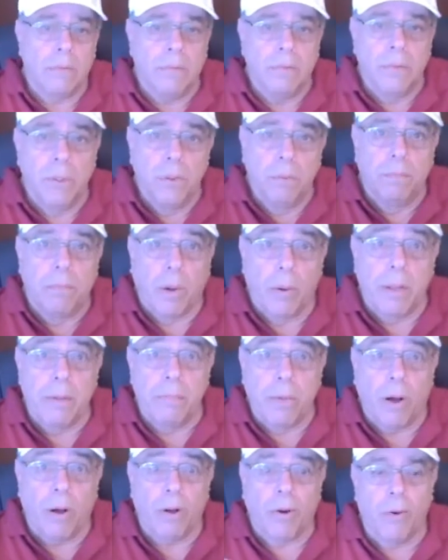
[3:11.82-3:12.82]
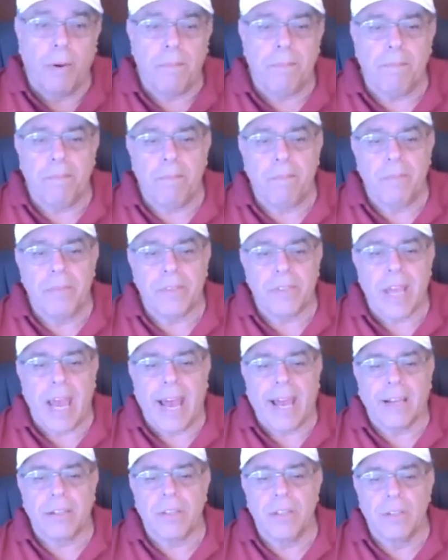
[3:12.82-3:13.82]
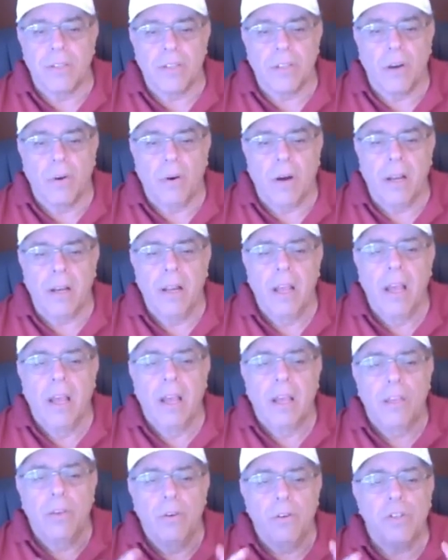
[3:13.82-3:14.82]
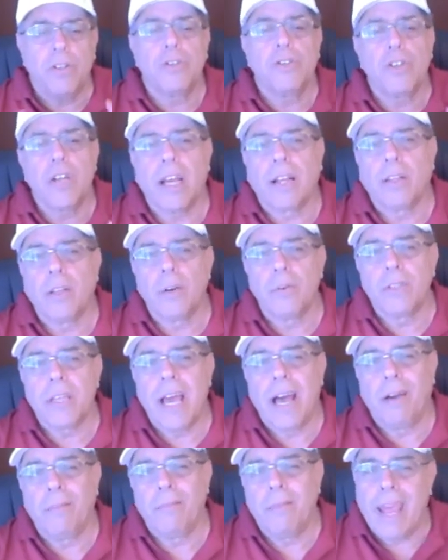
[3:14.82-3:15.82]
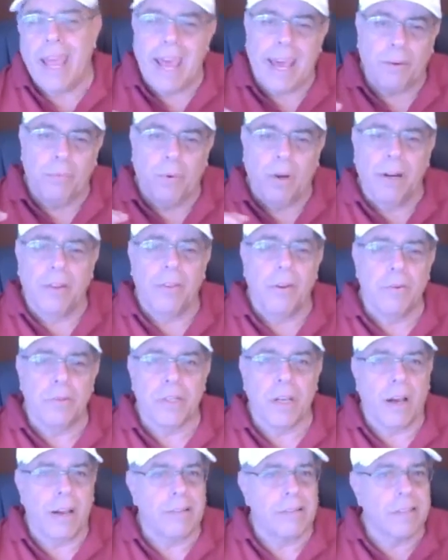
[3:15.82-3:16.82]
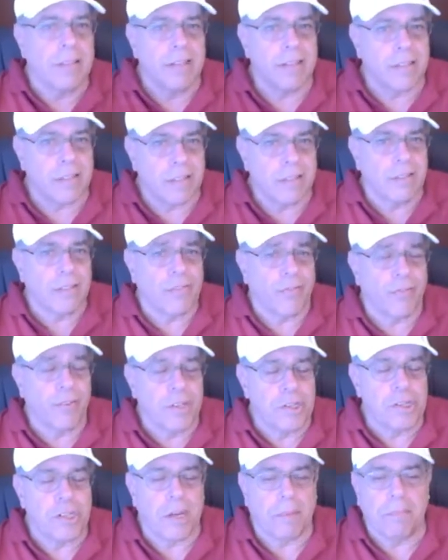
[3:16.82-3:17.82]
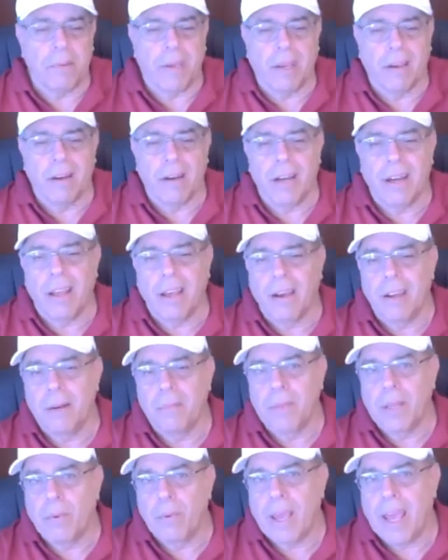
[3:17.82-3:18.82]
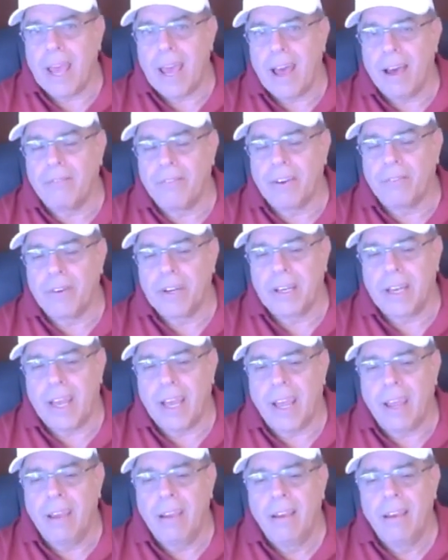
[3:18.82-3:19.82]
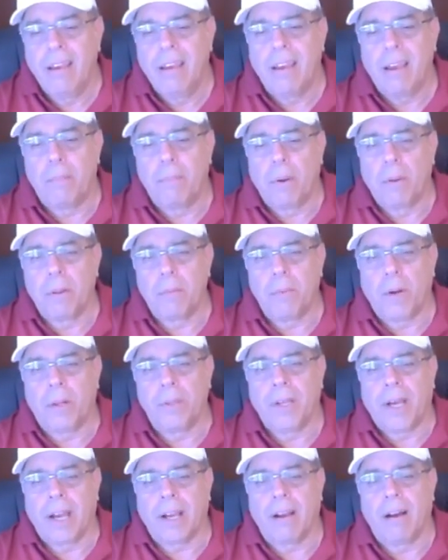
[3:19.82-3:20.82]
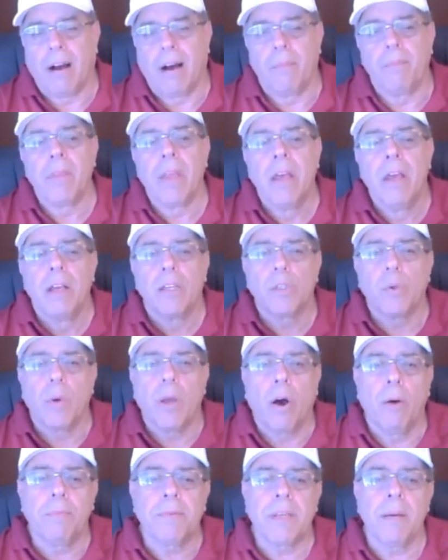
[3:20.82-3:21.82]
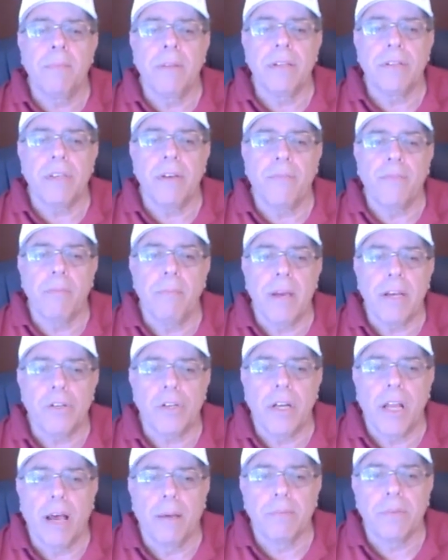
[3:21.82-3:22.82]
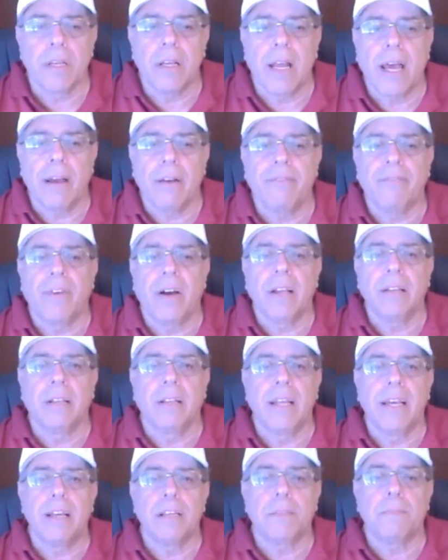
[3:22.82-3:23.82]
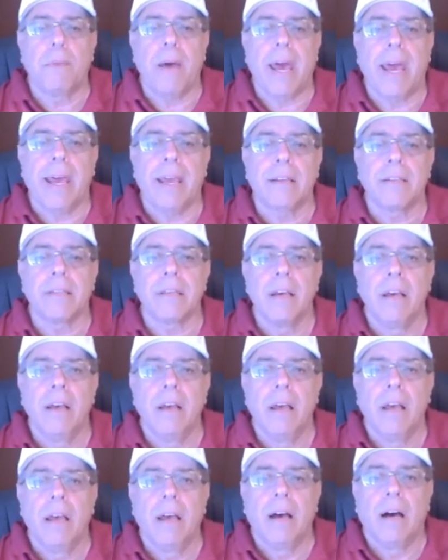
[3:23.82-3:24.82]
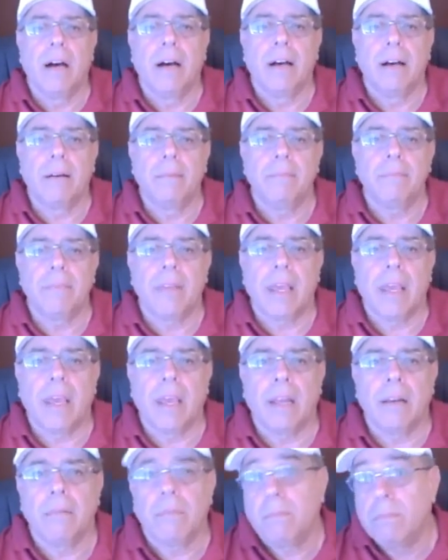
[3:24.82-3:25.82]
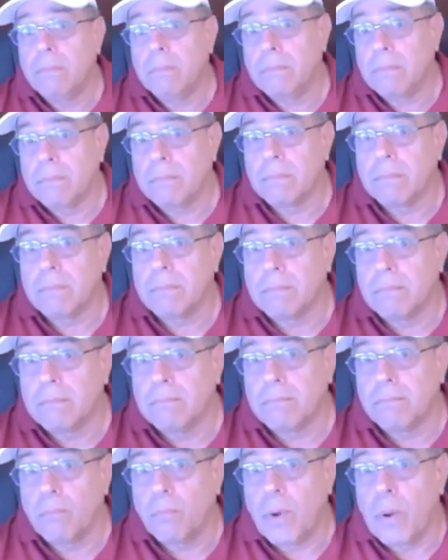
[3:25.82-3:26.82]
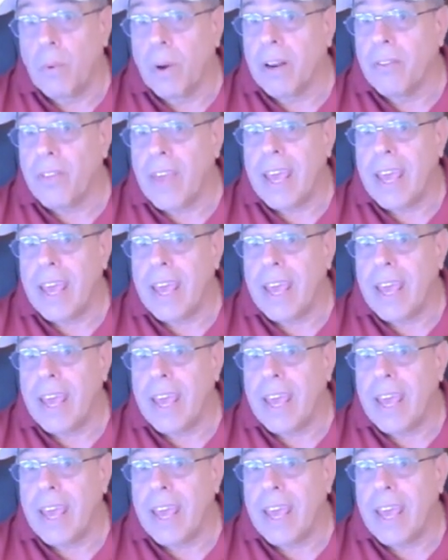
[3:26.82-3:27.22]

new bowling ball grip sacks and so on, you should check those out and add one of those on, since it's free shipping on any item that we have every day at bowlingball.com. So we hope some of this information helps on how to find the latest bags, and we want to